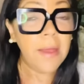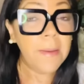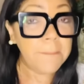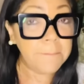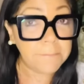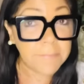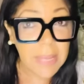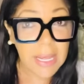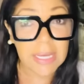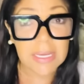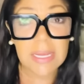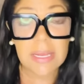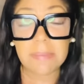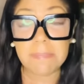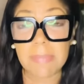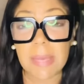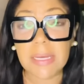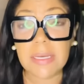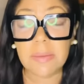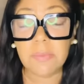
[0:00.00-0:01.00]
Many,
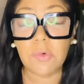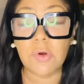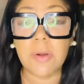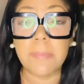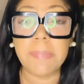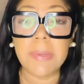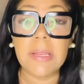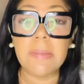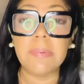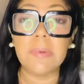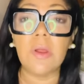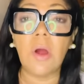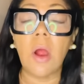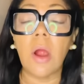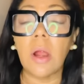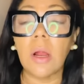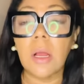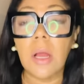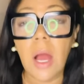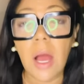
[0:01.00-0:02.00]
many more people
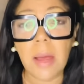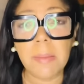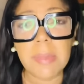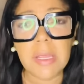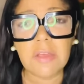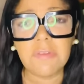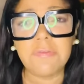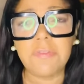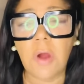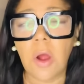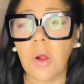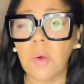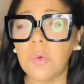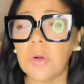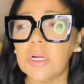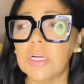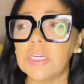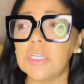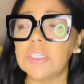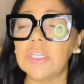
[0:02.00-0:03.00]
are coming
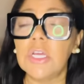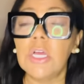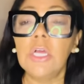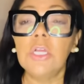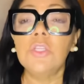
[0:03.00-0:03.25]
forward